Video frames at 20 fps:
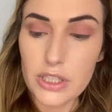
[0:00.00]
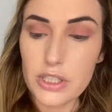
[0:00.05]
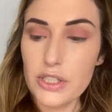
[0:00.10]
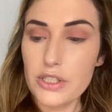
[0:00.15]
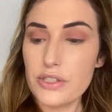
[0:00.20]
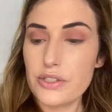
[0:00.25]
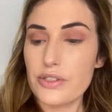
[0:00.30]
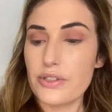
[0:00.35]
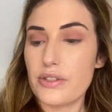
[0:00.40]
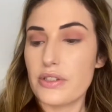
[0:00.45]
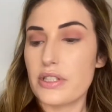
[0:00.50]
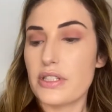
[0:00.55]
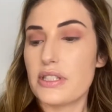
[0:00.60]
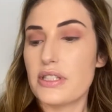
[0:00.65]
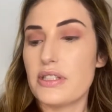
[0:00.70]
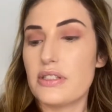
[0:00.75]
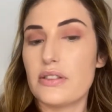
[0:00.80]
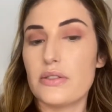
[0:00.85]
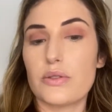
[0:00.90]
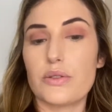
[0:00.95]
So this
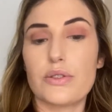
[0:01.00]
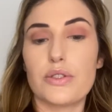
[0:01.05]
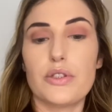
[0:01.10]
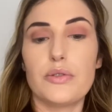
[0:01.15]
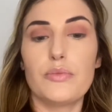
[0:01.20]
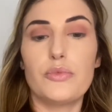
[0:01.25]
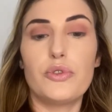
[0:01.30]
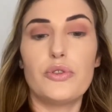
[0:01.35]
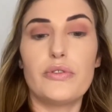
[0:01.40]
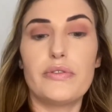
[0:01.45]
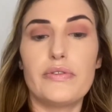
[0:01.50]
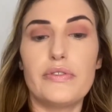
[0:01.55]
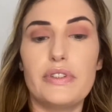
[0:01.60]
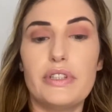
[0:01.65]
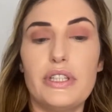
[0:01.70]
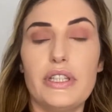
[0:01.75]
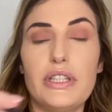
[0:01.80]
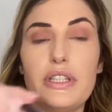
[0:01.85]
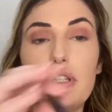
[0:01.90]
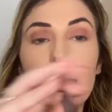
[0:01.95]
is also
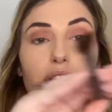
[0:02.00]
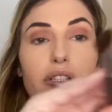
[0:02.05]
Morphe.